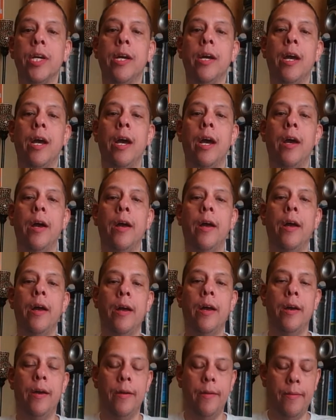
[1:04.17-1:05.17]
uh,
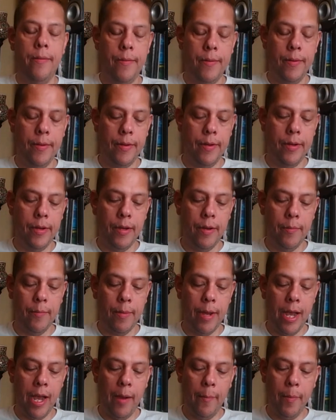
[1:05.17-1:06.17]
um,
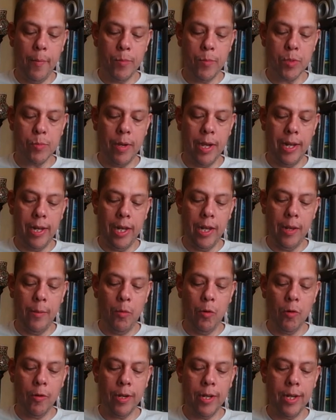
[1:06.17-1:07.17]
albums by Lee
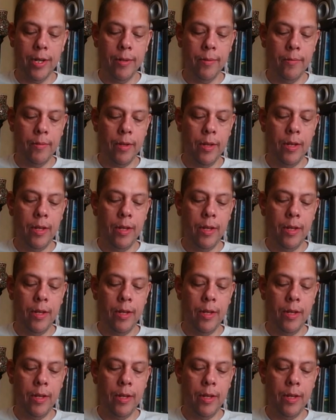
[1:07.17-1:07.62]
Morgan.